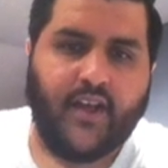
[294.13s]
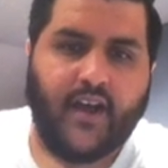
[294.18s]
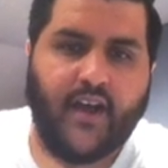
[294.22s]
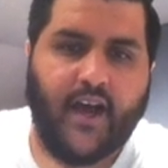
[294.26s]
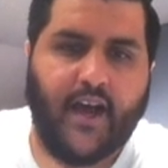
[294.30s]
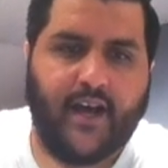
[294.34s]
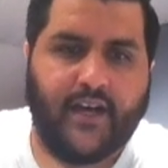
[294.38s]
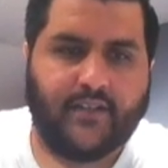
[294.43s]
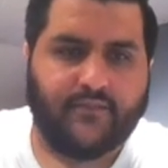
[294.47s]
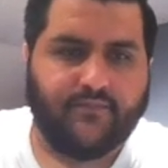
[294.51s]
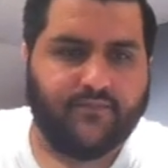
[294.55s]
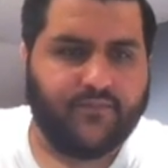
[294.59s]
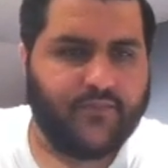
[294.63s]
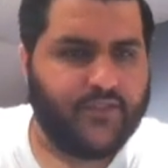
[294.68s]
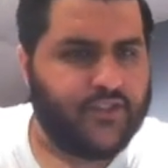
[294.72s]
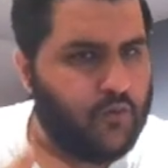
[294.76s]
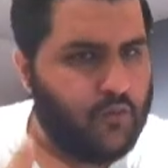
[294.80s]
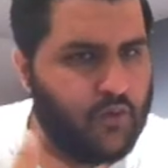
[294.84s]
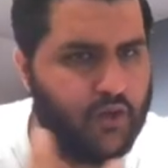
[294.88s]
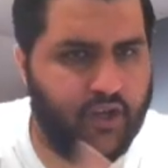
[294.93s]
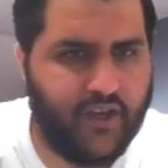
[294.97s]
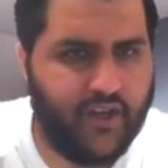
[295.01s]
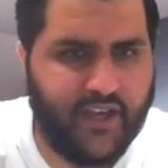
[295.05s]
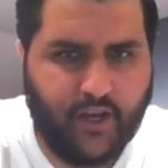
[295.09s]
So
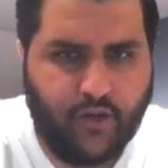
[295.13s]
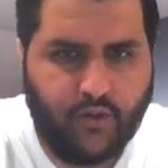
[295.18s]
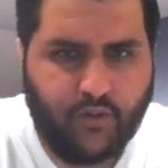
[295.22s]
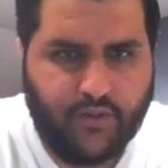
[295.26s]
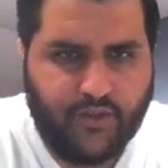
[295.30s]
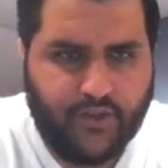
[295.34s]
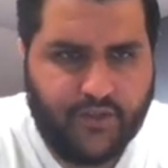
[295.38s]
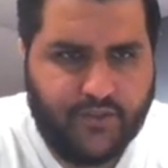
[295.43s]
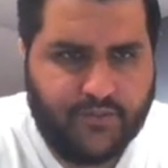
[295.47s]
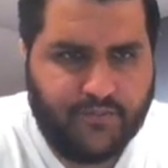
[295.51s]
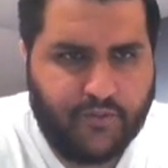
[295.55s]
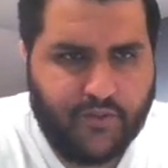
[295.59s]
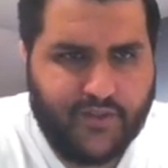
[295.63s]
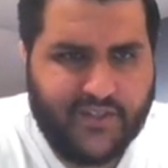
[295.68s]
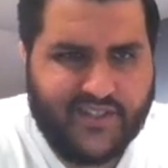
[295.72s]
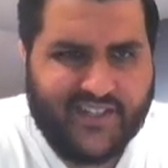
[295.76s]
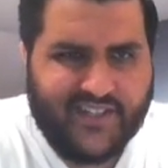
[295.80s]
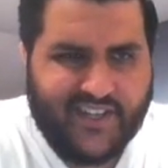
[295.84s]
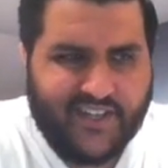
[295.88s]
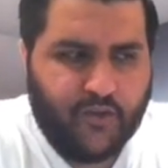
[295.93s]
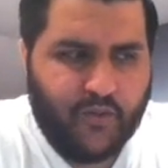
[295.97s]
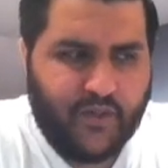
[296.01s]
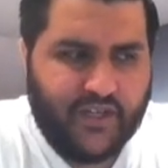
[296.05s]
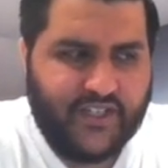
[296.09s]
we'll look at all those points
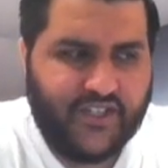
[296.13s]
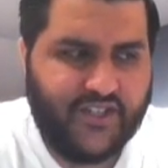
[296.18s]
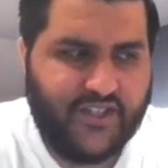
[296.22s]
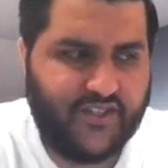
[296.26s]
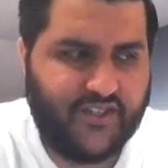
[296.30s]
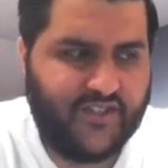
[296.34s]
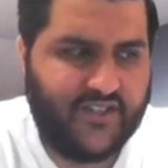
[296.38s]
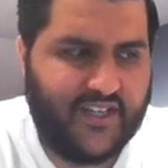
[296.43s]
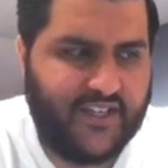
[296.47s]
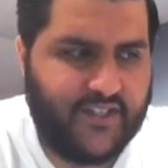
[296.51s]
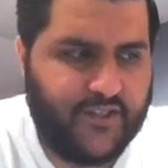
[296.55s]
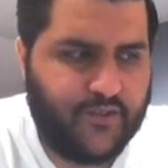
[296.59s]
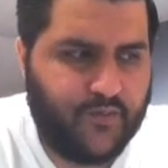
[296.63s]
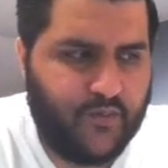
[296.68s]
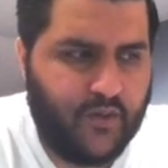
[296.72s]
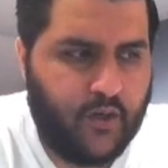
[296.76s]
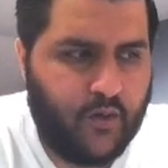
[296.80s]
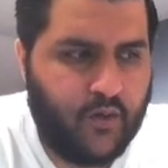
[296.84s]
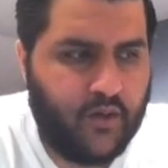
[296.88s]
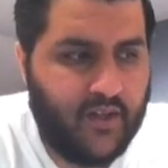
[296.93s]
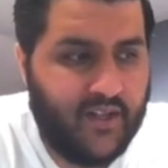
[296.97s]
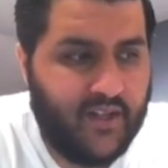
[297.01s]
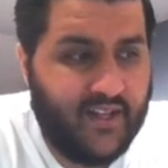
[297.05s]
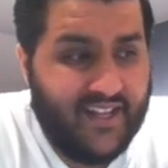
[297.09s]
and questions as
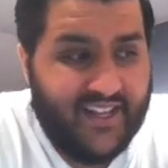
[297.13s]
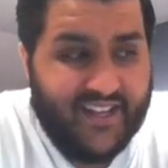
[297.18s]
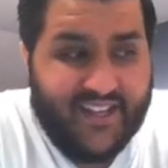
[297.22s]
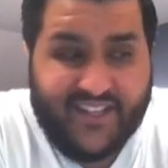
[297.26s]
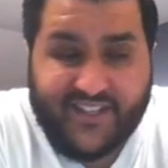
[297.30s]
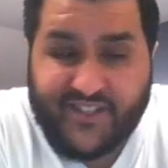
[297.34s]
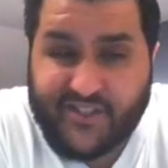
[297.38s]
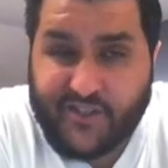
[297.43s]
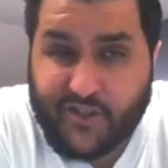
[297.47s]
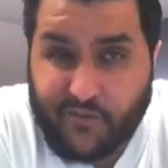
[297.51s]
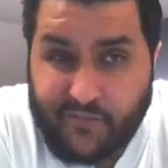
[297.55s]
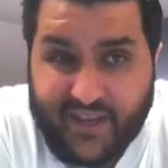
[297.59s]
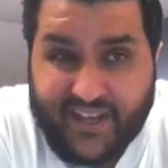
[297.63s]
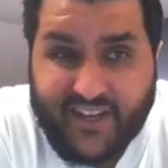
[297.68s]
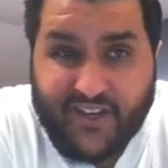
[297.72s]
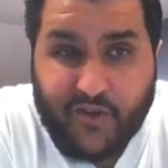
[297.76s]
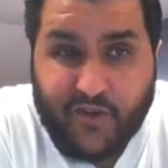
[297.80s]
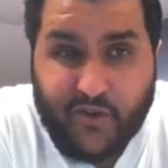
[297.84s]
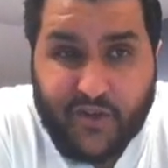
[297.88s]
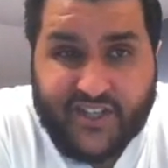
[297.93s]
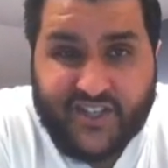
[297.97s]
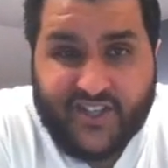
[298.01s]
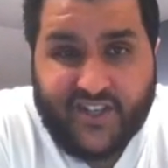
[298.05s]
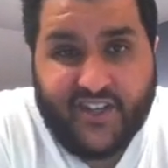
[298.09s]
well. So the main
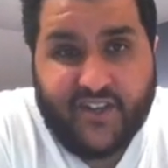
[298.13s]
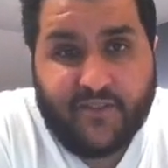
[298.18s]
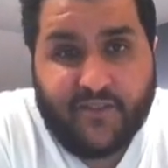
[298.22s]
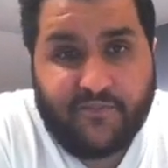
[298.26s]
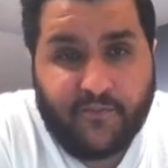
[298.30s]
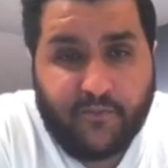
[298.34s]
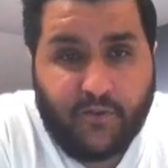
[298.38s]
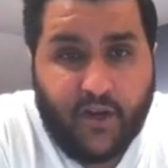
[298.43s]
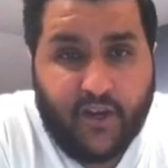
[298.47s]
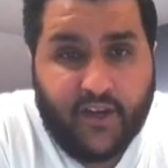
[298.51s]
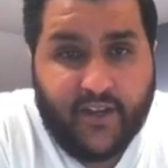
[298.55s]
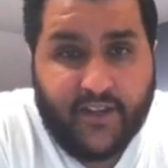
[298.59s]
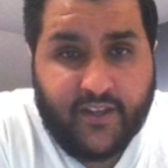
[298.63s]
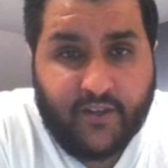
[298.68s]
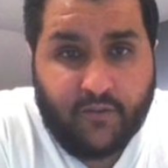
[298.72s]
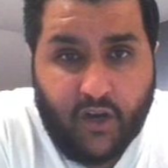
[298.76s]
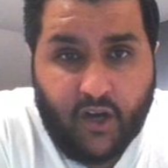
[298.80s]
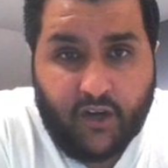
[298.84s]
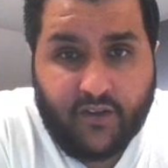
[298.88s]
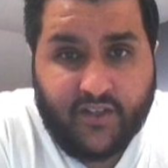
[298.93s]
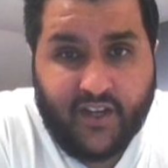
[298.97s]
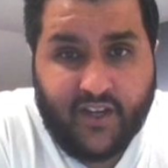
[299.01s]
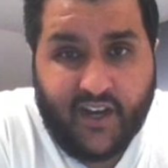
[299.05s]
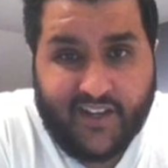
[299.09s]
question in the
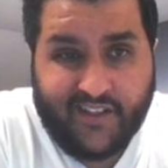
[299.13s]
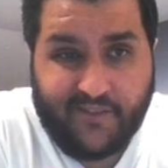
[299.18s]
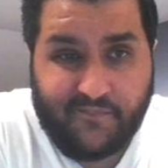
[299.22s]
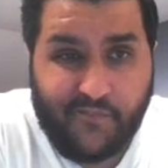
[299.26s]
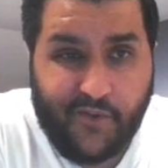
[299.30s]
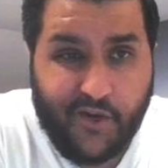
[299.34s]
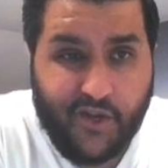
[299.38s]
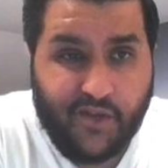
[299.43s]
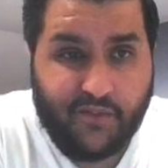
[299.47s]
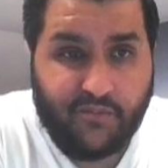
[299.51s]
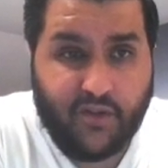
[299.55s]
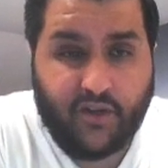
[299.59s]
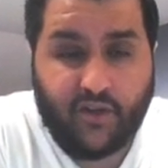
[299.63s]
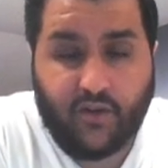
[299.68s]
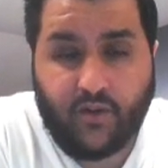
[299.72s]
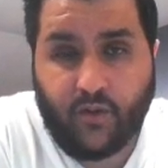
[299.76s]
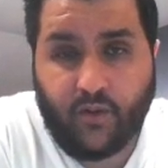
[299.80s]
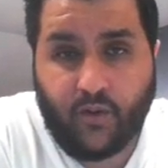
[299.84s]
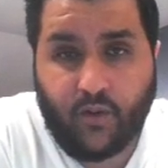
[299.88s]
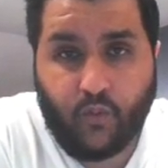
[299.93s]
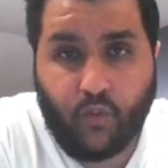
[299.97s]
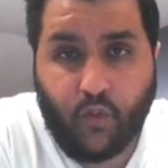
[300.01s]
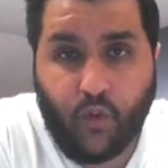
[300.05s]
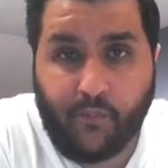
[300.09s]
wildcard at the moment,
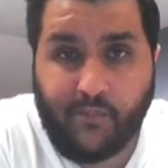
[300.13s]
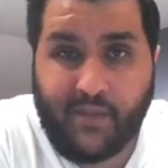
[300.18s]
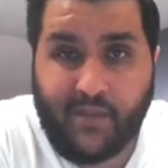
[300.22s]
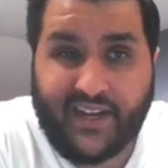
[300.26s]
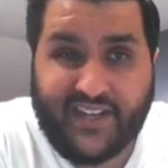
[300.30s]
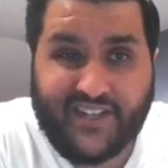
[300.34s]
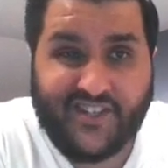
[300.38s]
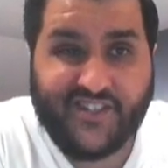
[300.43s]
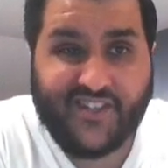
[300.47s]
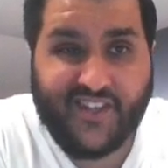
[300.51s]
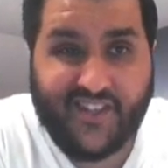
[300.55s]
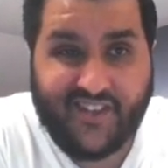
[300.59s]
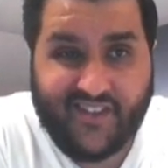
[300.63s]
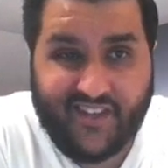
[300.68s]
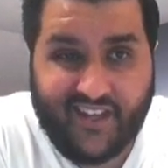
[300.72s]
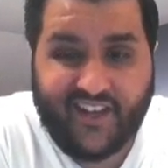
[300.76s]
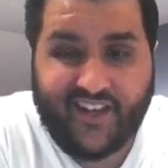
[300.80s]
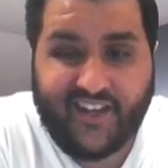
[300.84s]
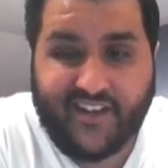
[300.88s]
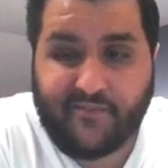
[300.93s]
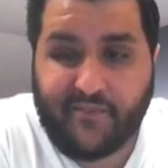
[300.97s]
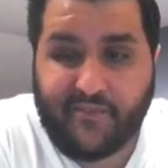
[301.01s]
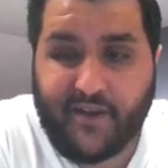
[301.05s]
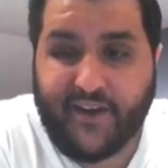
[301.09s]
or what managers are
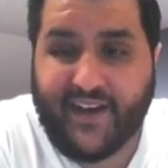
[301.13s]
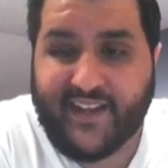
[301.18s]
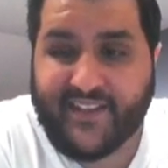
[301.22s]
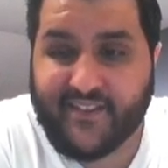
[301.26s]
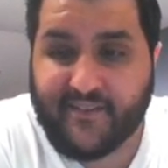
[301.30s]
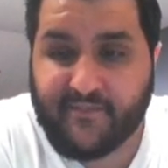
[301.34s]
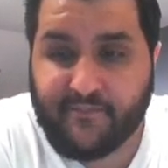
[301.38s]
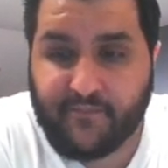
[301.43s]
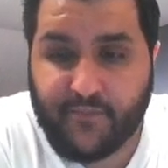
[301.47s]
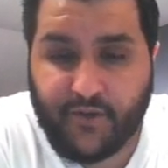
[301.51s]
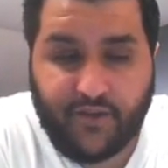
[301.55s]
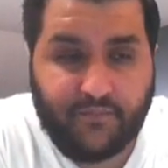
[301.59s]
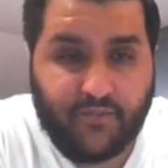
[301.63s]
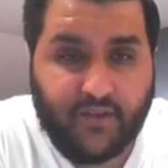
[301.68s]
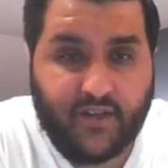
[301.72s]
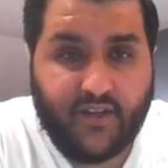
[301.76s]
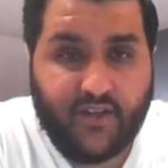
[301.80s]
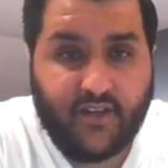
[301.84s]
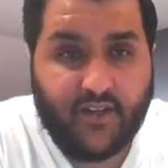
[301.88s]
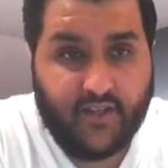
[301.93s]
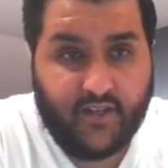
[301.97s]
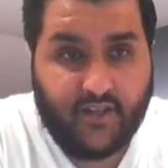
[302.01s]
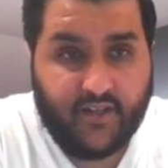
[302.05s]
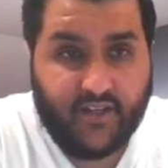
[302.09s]
thinking about at the moment,
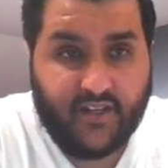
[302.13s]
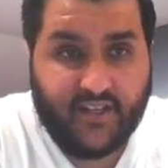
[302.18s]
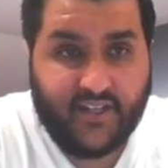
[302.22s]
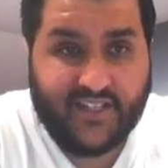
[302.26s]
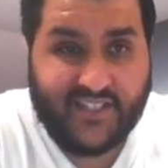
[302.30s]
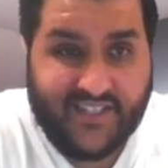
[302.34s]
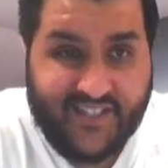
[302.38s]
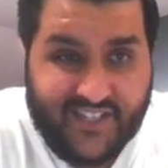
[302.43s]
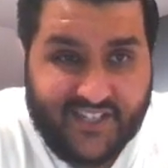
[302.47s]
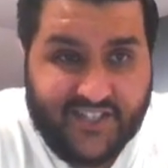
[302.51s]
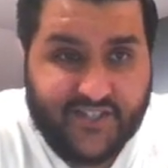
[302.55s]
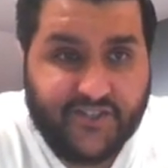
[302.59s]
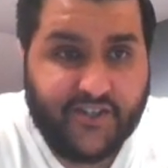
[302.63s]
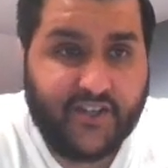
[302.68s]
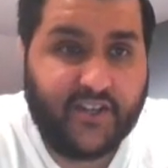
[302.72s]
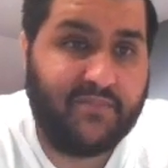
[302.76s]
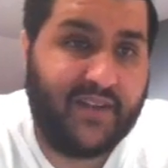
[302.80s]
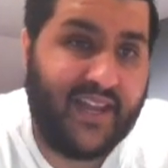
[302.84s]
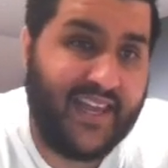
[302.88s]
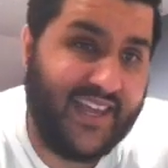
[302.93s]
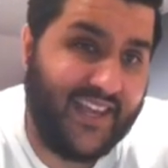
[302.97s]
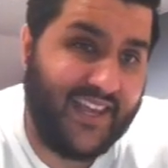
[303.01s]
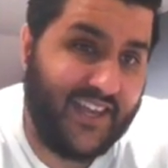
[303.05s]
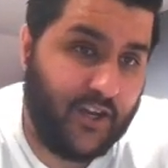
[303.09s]
considering
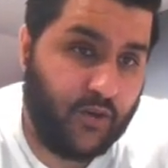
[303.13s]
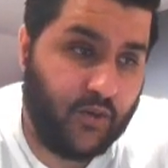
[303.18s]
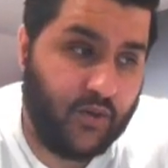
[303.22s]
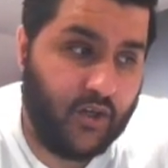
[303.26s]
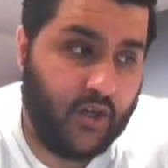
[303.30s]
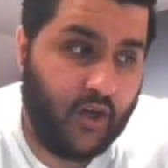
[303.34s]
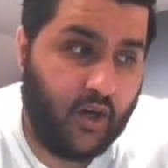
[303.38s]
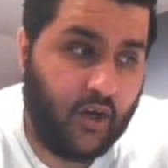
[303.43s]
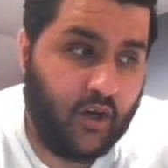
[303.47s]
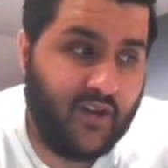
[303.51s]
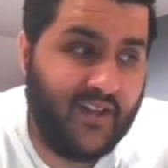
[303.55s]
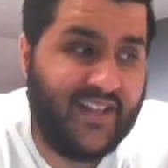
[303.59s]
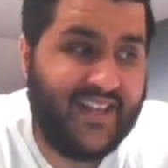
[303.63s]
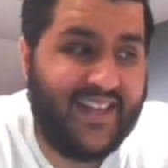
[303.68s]
playing it or not,